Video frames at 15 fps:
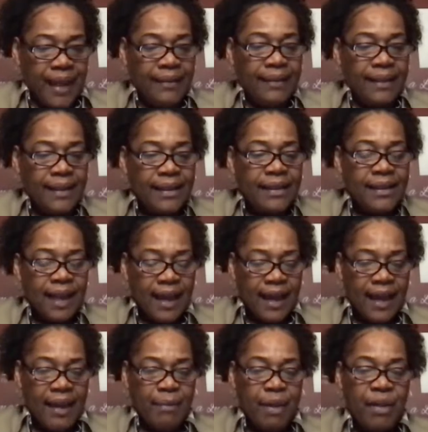at this
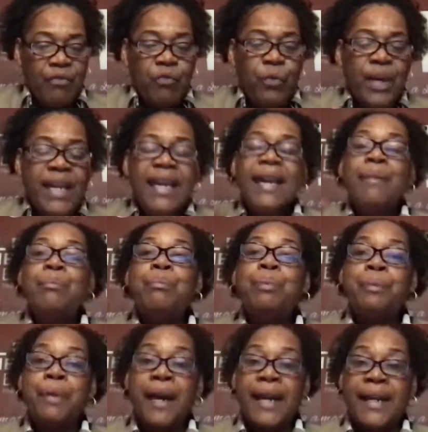time, if we
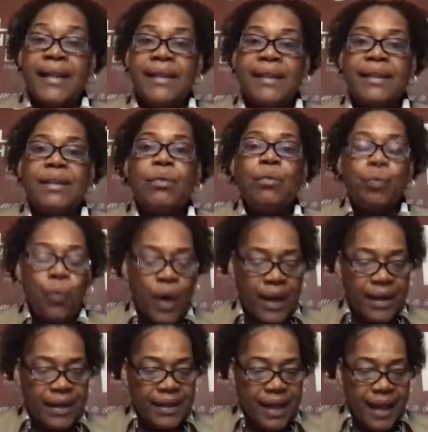embrace
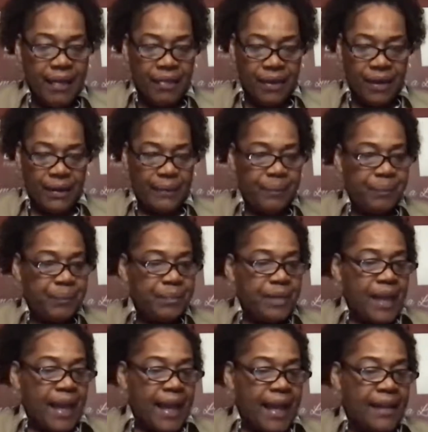one another,
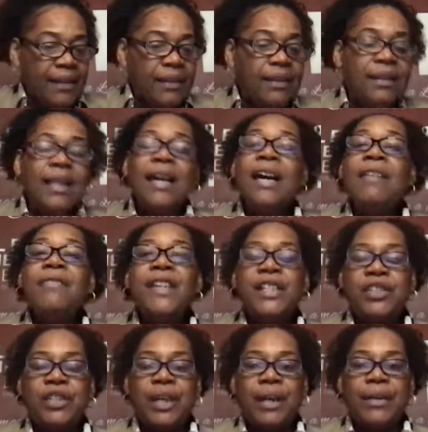and love
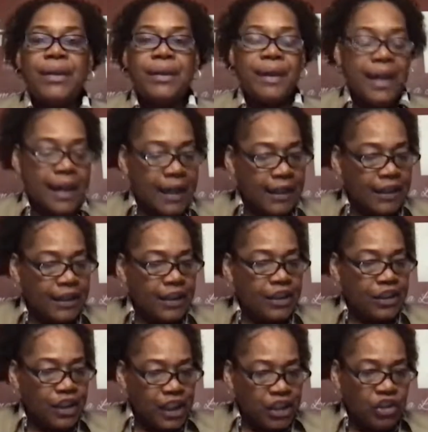each other
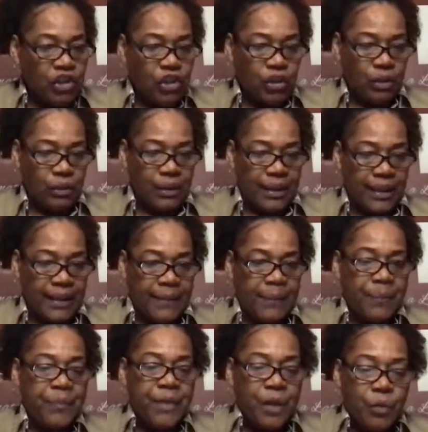unconditionally,
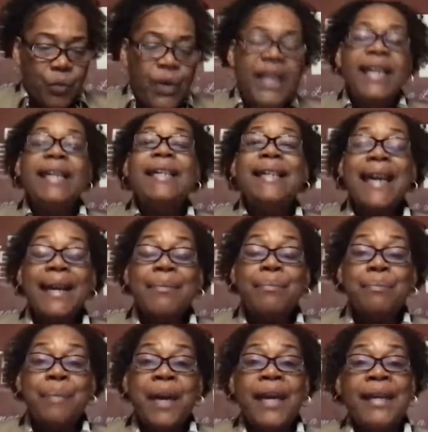we
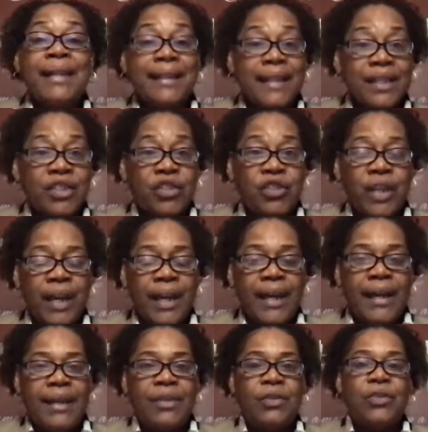can make this
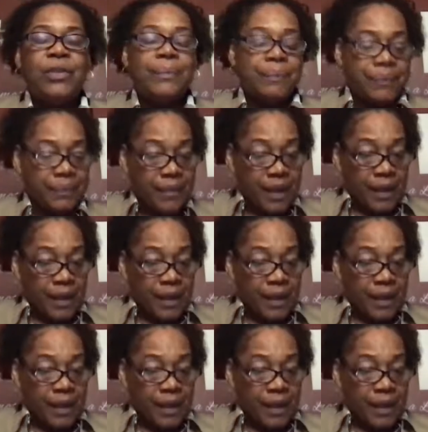change.